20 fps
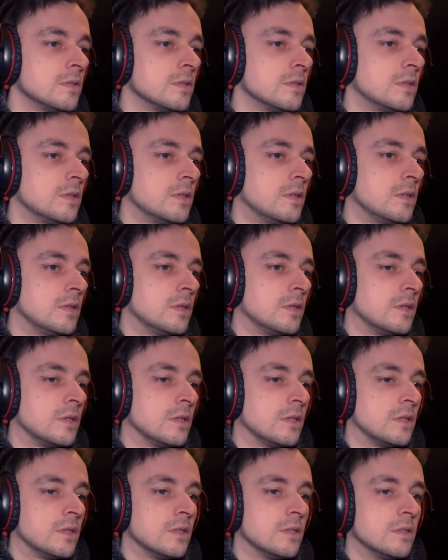Huh.
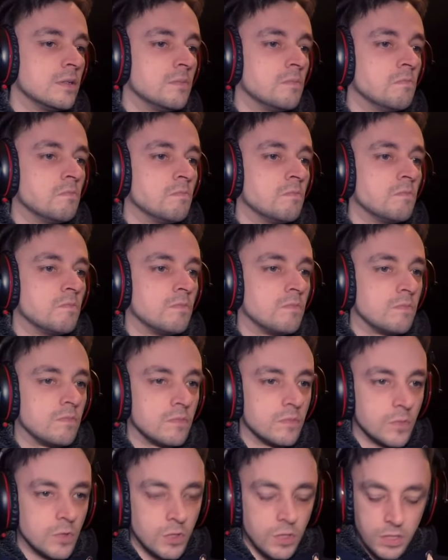Hmm.
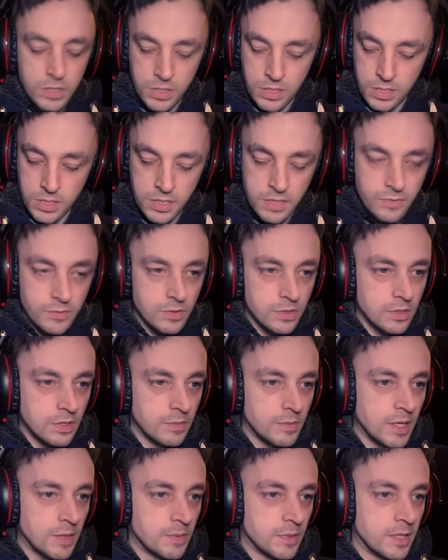Right, let's have a look at the
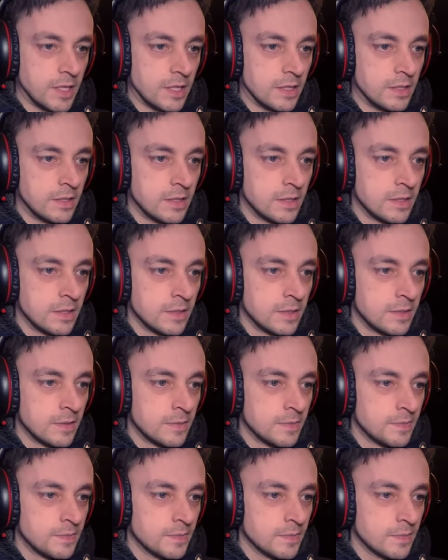map again.
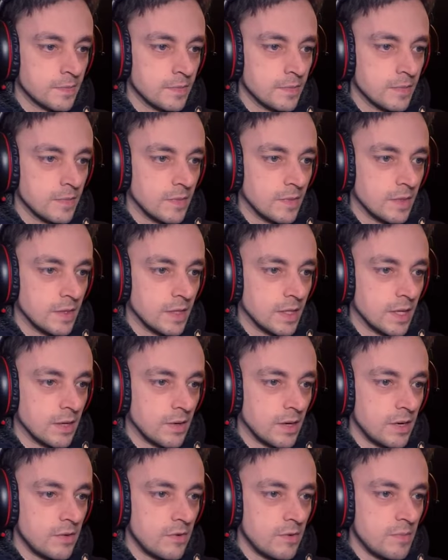Now,
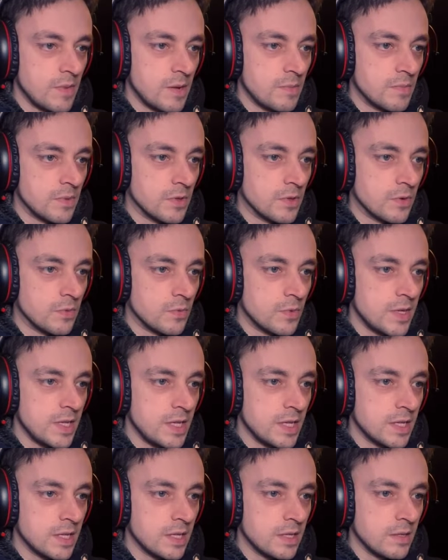I remember that
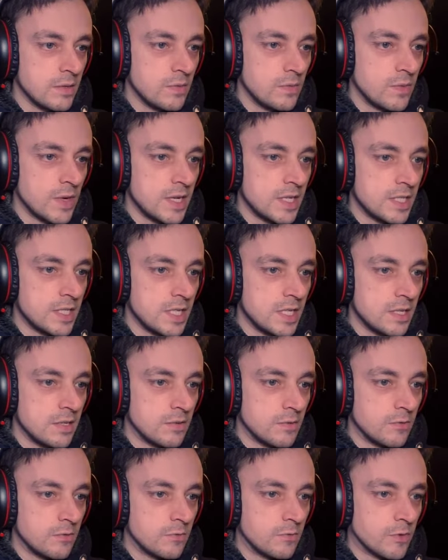we went
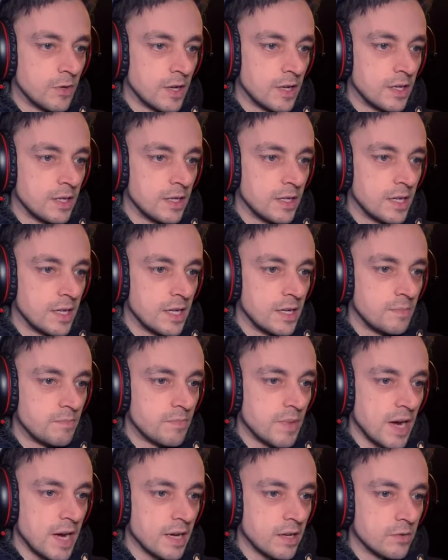in via a
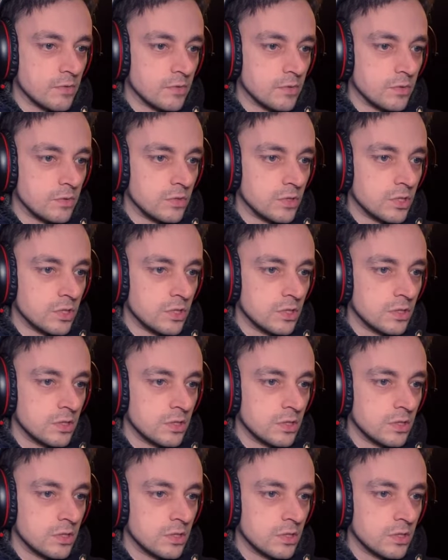back route